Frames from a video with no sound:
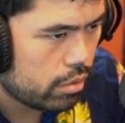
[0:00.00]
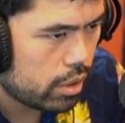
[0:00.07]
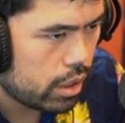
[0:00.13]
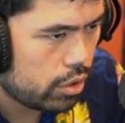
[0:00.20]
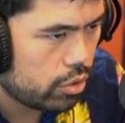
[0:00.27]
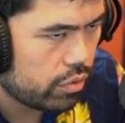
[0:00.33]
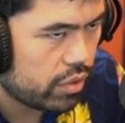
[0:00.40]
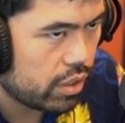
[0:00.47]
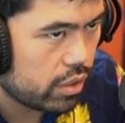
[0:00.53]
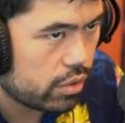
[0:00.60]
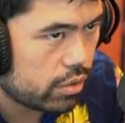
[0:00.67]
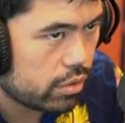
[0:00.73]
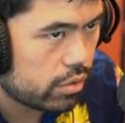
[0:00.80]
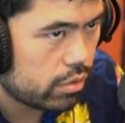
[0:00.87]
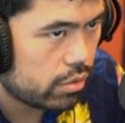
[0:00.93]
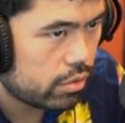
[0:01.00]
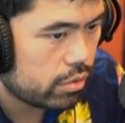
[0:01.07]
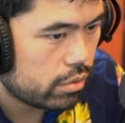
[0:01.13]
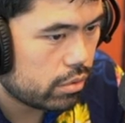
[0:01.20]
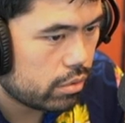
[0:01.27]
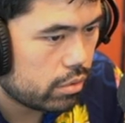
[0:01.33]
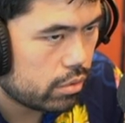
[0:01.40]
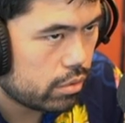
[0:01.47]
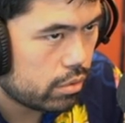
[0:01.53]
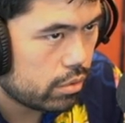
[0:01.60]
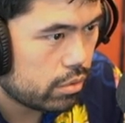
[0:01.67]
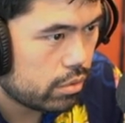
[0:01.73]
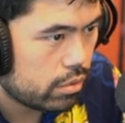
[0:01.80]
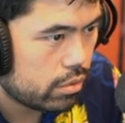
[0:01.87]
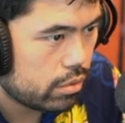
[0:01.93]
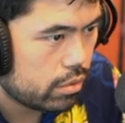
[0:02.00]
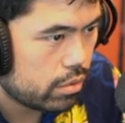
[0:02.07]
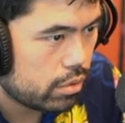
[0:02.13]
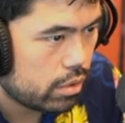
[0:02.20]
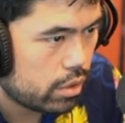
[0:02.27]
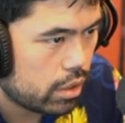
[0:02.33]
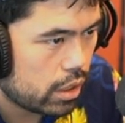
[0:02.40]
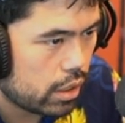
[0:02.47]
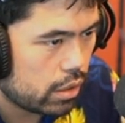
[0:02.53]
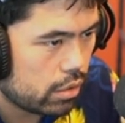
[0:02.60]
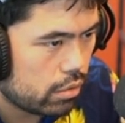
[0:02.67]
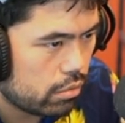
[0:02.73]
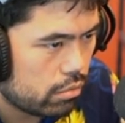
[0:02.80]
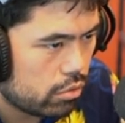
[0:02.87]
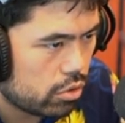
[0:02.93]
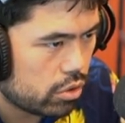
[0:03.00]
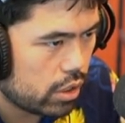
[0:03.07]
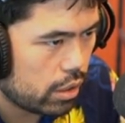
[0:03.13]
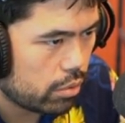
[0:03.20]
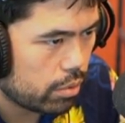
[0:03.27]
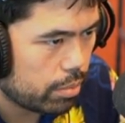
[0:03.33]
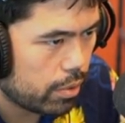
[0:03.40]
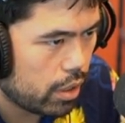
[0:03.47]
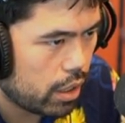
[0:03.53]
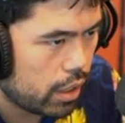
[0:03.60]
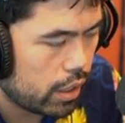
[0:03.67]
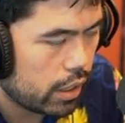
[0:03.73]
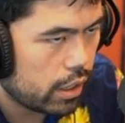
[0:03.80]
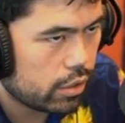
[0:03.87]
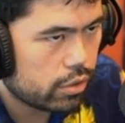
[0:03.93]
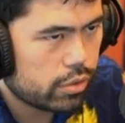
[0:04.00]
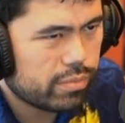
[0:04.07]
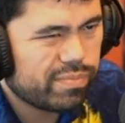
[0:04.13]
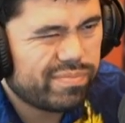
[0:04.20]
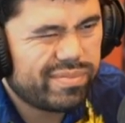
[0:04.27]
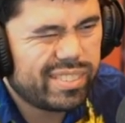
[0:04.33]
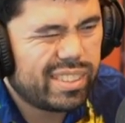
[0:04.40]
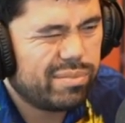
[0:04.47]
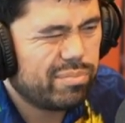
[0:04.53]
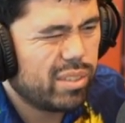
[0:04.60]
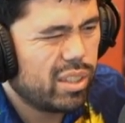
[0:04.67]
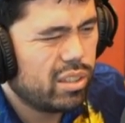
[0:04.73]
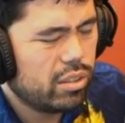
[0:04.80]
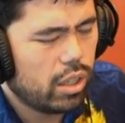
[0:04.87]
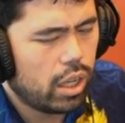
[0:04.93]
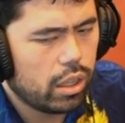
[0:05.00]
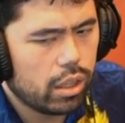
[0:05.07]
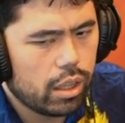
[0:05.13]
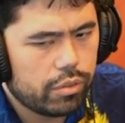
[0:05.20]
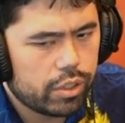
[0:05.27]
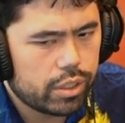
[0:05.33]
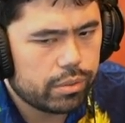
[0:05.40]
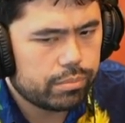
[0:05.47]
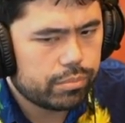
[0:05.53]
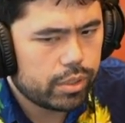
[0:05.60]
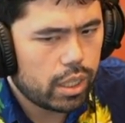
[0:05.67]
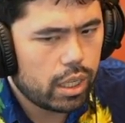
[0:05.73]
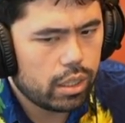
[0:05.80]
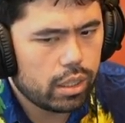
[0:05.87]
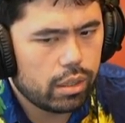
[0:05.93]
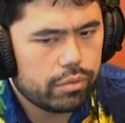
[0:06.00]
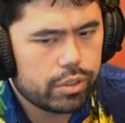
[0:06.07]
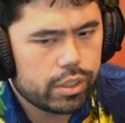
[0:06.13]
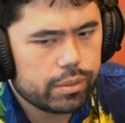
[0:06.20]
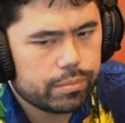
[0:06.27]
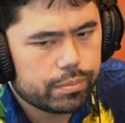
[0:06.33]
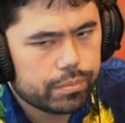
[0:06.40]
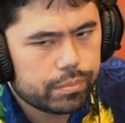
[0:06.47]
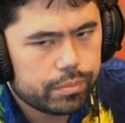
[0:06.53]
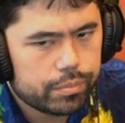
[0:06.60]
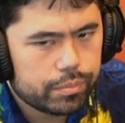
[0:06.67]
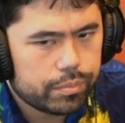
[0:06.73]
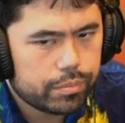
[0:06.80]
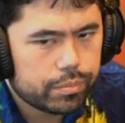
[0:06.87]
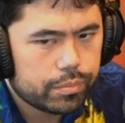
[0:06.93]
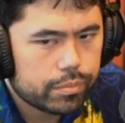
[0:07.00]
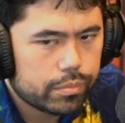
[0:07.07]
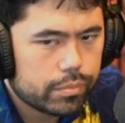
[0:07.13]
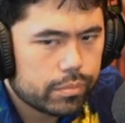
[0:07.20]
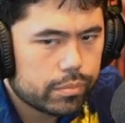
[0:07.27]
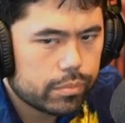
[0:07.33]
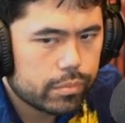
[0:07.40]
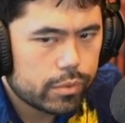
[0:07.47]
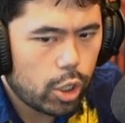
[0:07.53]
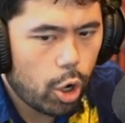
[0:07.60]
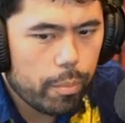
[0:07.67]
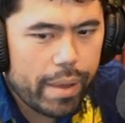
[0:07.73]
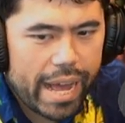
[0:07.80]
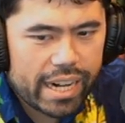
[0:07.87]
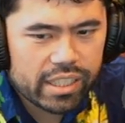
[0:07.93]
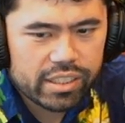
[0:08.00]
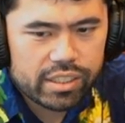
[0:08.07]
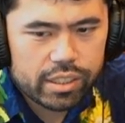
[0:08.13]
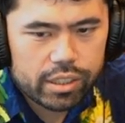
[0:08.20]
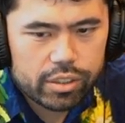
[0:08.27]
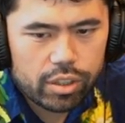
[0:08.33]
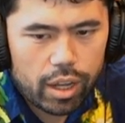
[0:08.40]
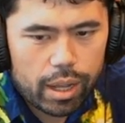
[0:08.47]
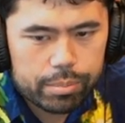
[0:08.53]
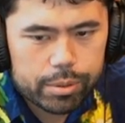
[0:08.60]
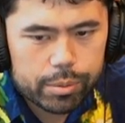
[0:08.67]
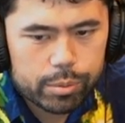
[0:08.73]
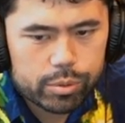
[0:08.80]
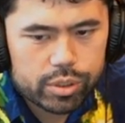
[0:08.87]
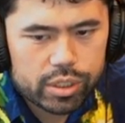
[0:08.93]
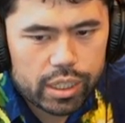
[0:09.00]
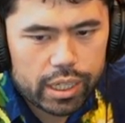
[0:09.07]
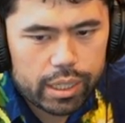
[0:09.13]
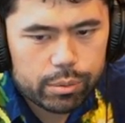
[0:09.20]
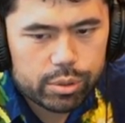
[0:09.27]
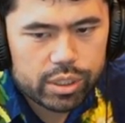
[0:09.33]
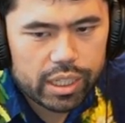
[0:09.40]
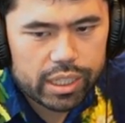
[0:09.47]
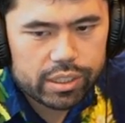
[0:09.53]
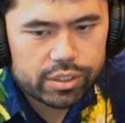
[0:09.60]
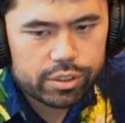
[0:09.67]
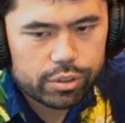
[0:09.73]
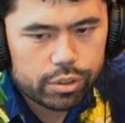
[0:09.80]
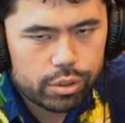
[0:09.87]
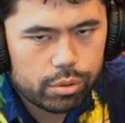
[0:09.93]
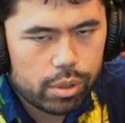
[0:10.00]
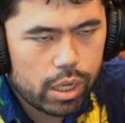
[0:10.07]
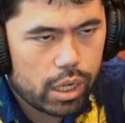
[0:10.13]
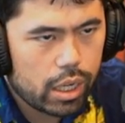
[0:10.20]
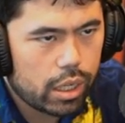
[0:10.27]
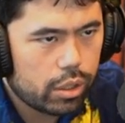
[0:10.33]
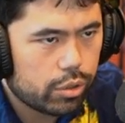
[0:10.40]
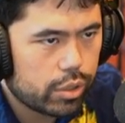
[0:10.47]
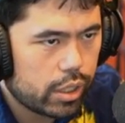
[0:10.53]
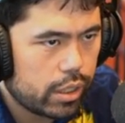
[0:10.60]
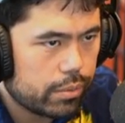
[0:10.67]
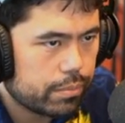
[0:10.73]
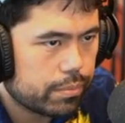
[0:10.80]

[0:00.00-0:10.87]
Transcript: I do have this, and I can just take with the pawn, I guess. Not loving it. Not loving it. Oh, Magnus didn't adopt him. It was not. It was 9-0. Ah, okay.